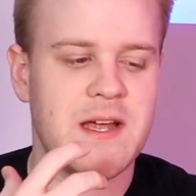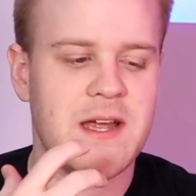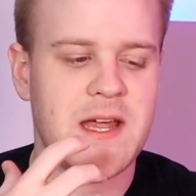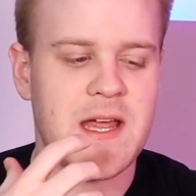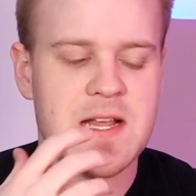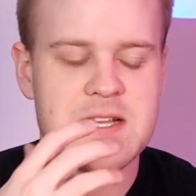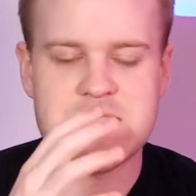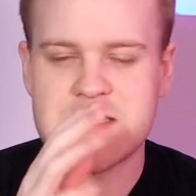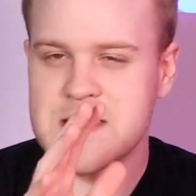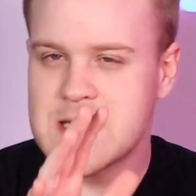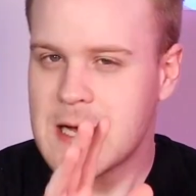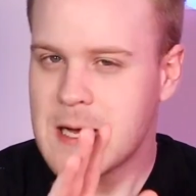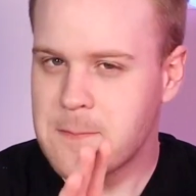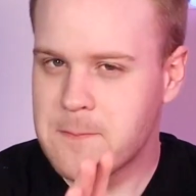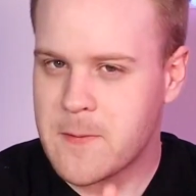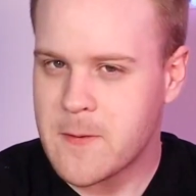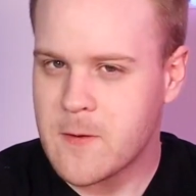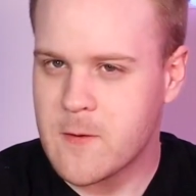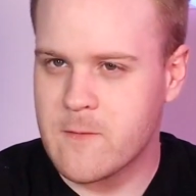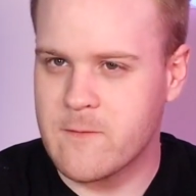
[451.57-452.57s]
it's not
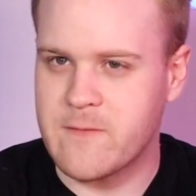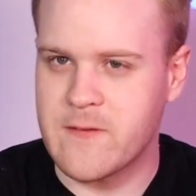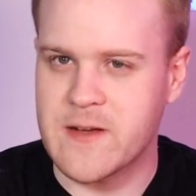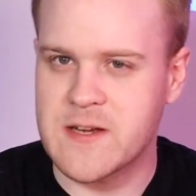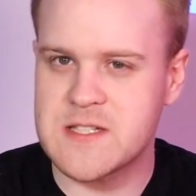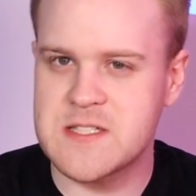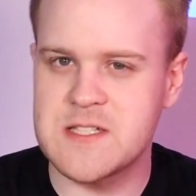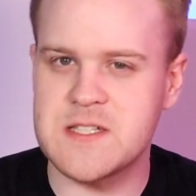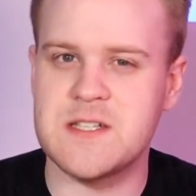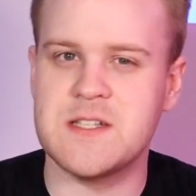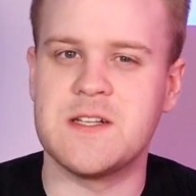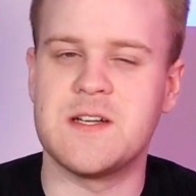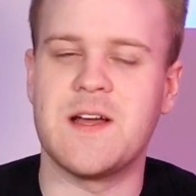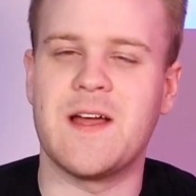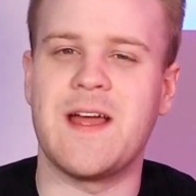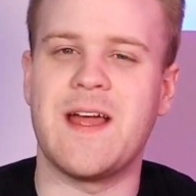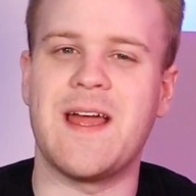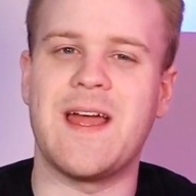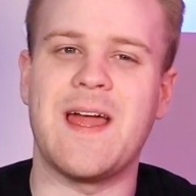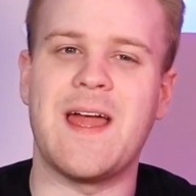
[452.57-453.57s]
perfect,
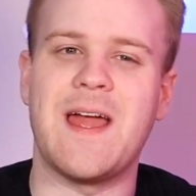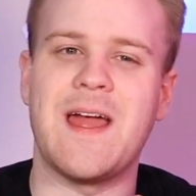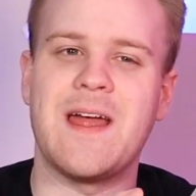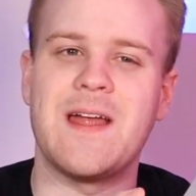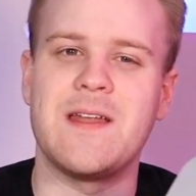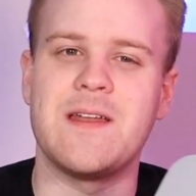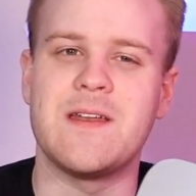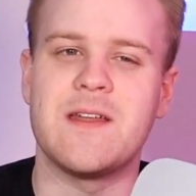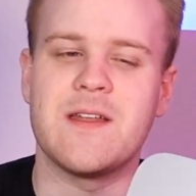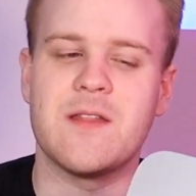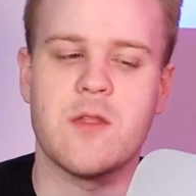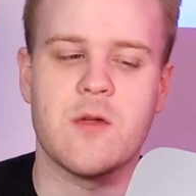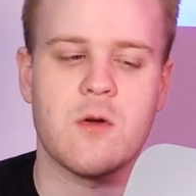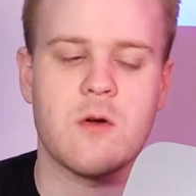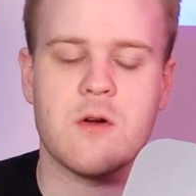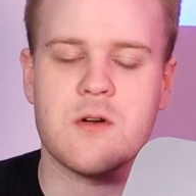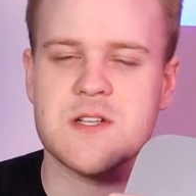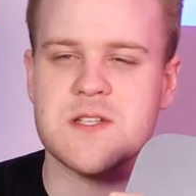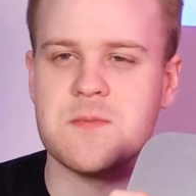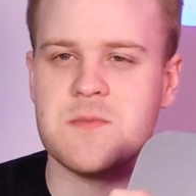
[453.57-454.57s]
and there
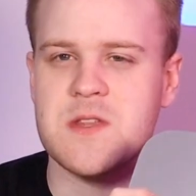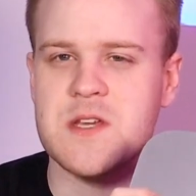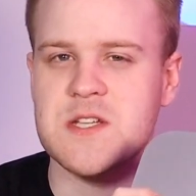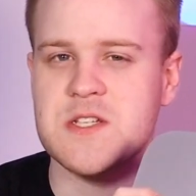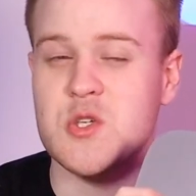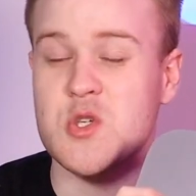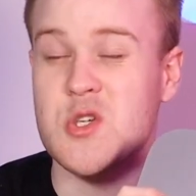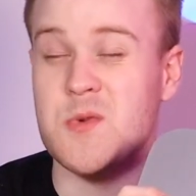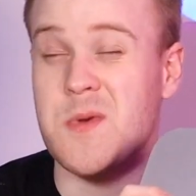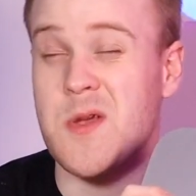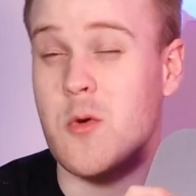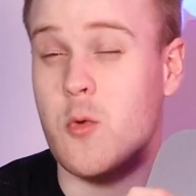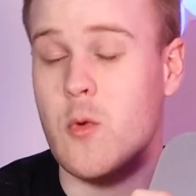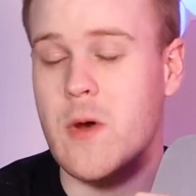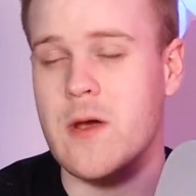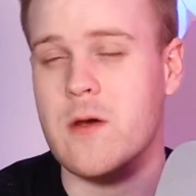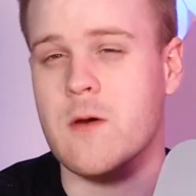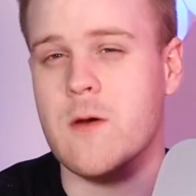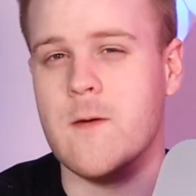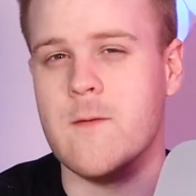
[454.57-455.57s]
are some things you should be
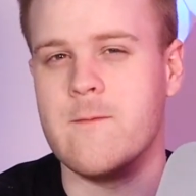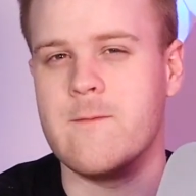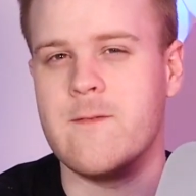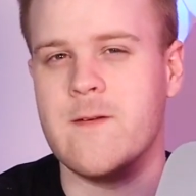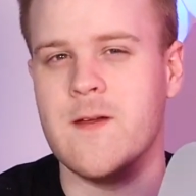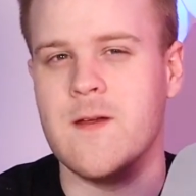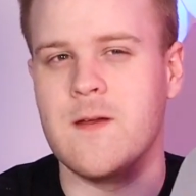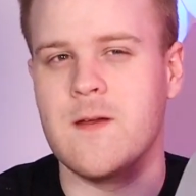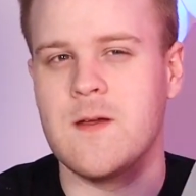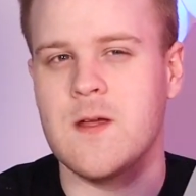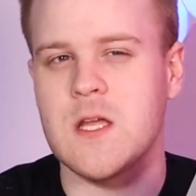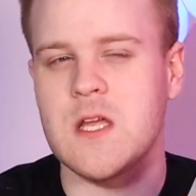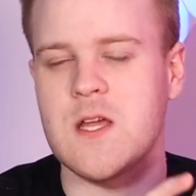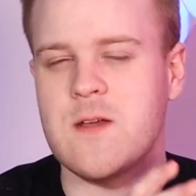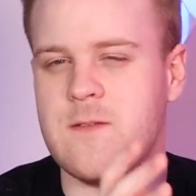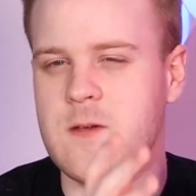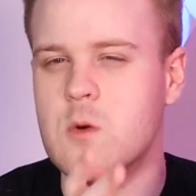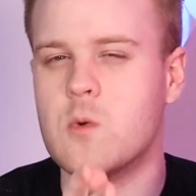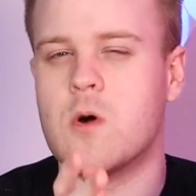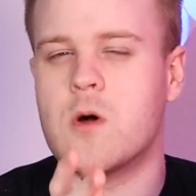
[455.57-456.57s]
aware of
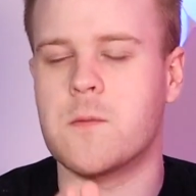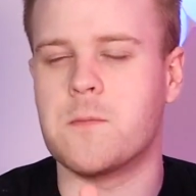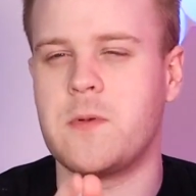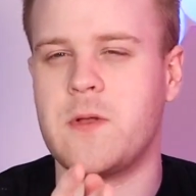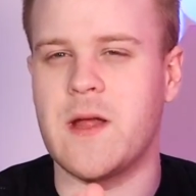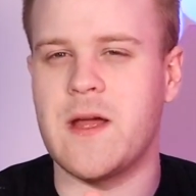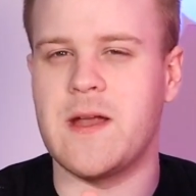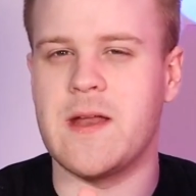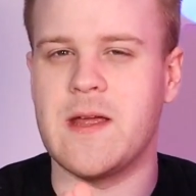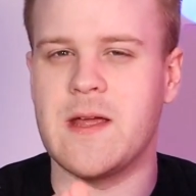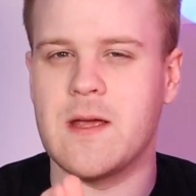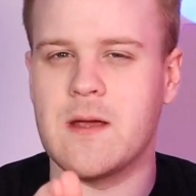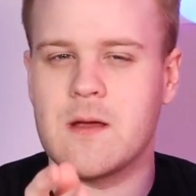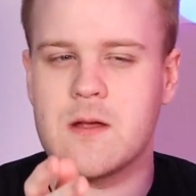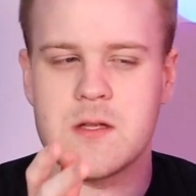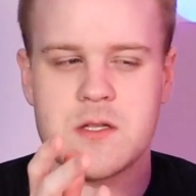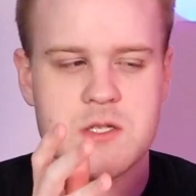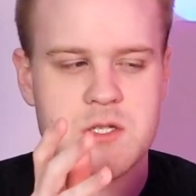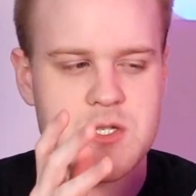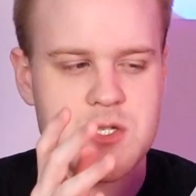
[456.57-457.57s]
if you are planning
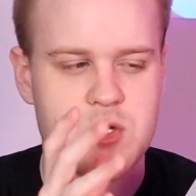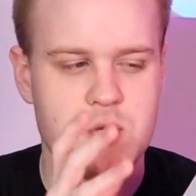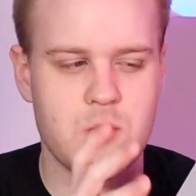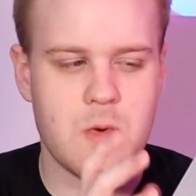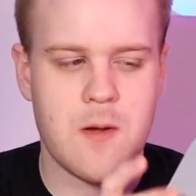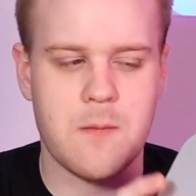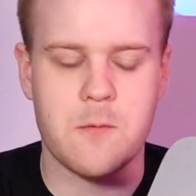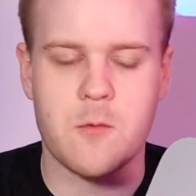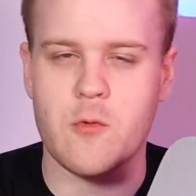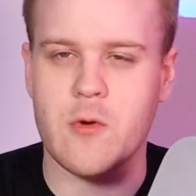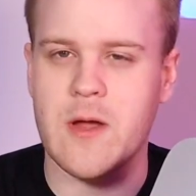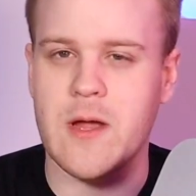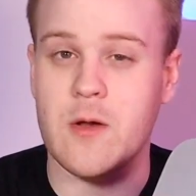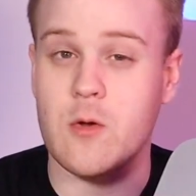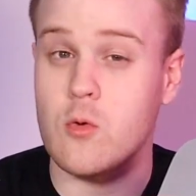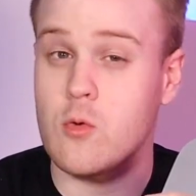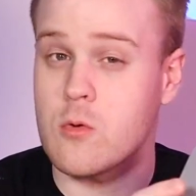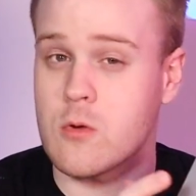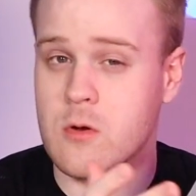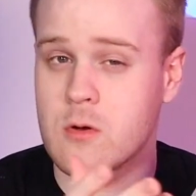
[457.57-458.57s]
to upgrade
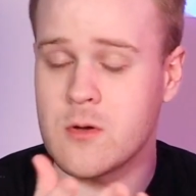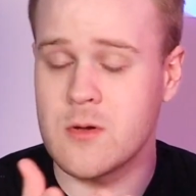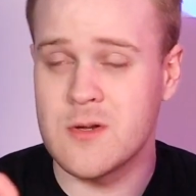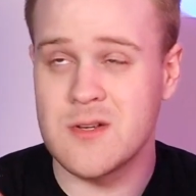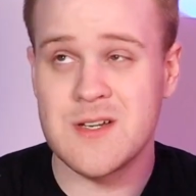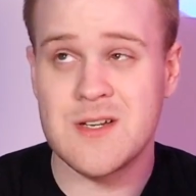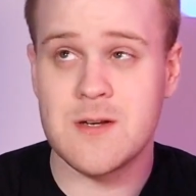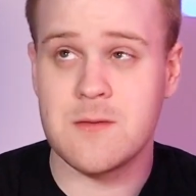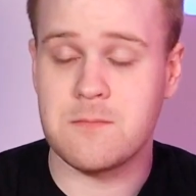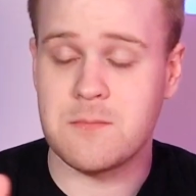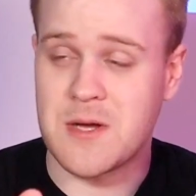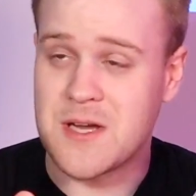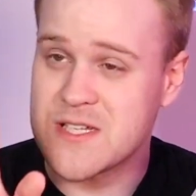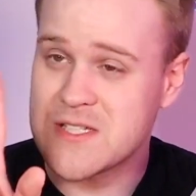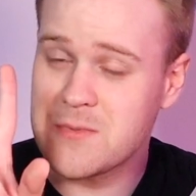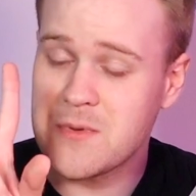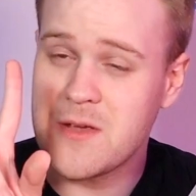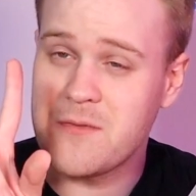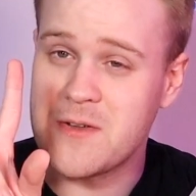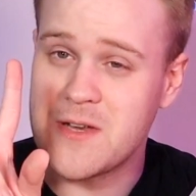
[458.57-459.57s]
or
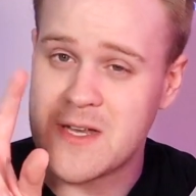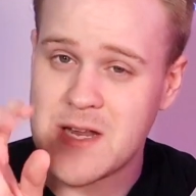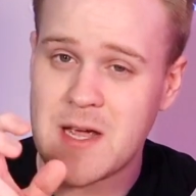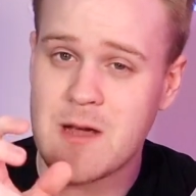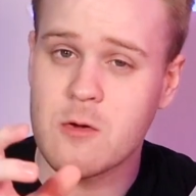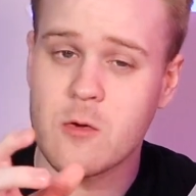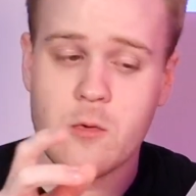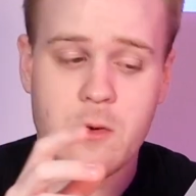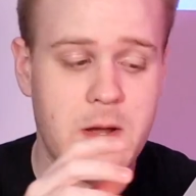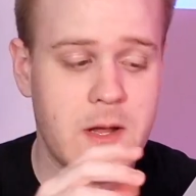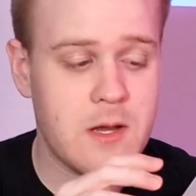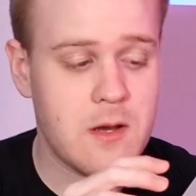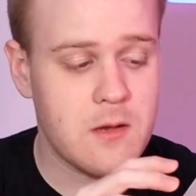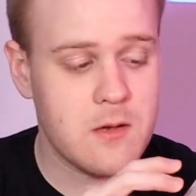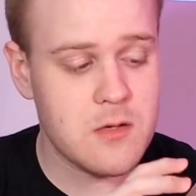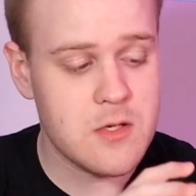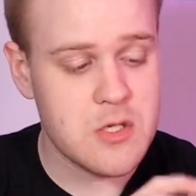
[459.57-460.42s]
possibly even downgrade